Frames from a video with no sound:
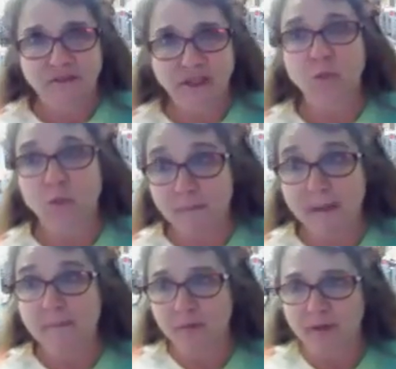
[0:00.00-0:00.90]
they'll
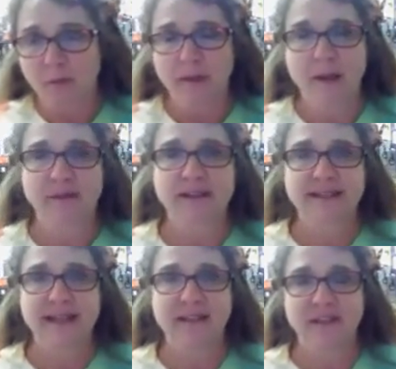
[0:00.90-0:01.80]
remember, they'll be able to
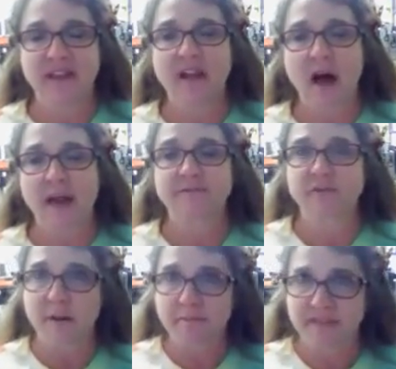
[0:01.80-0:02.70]
see that they got it
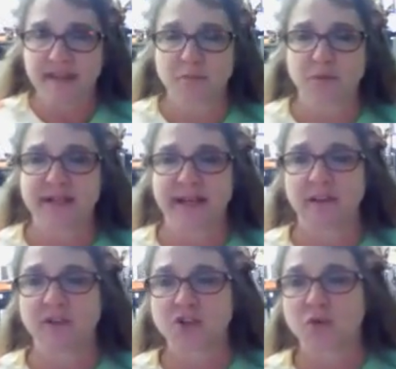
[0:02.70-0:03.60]
from this
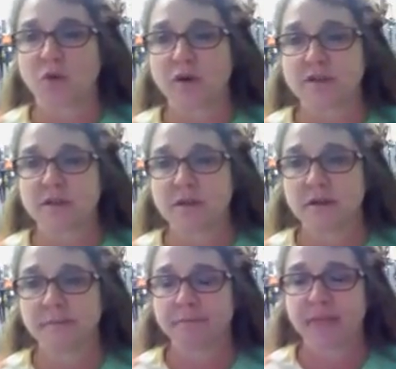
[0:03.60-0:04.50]
particular source.
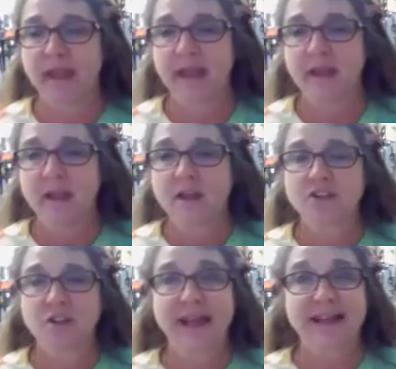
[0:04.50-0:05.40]
Okay,
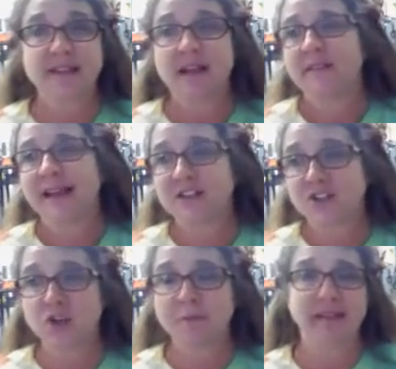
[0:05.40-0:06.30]
so
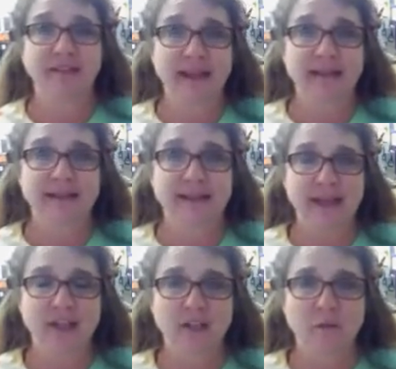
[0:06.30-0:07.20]
that's two main things to
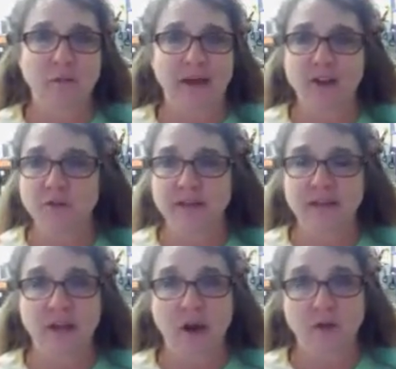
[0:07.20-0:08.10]
teach them about using
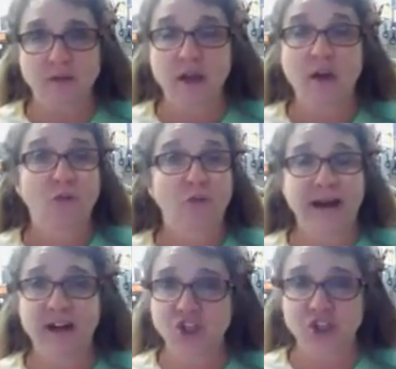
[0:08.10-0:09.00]
the notes:
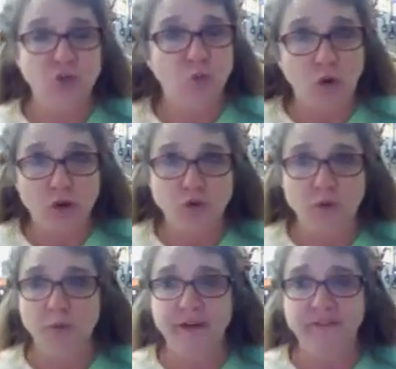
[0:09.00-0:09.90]
writing just words or
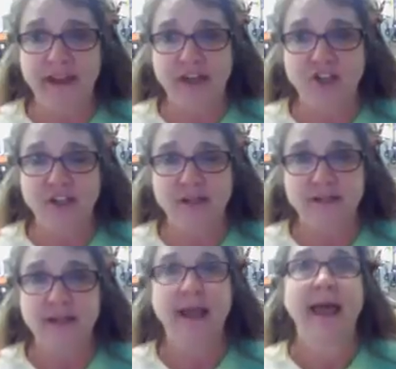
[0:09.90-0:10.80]

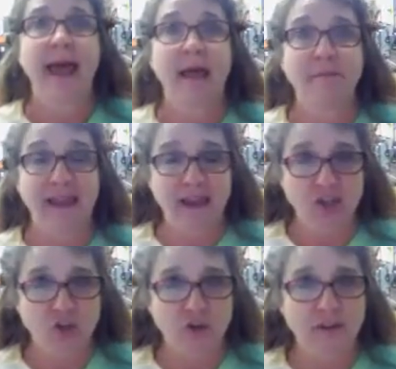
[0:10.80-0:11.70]
abbreviations, and making
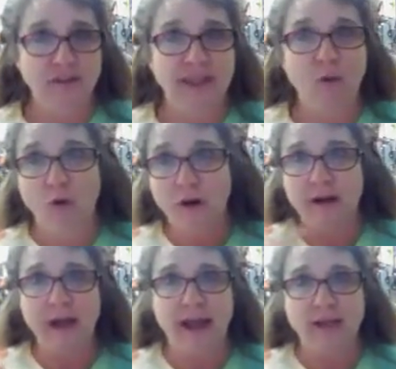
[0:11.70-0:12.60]
sure that they
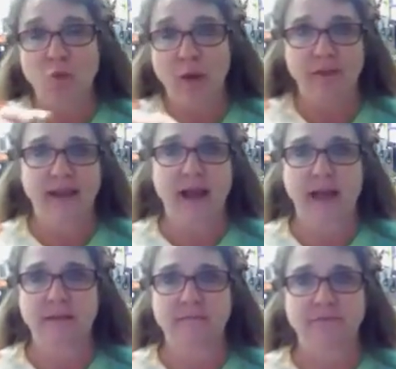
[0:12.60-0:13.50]
organize where they
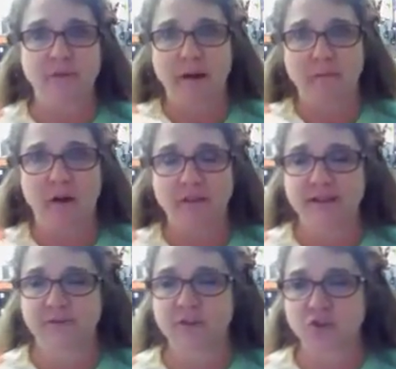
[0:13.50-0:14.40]
got them from, all the
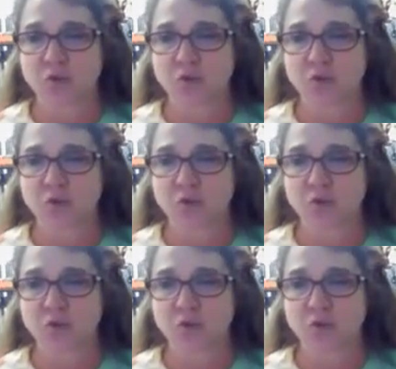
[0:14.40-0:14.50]
different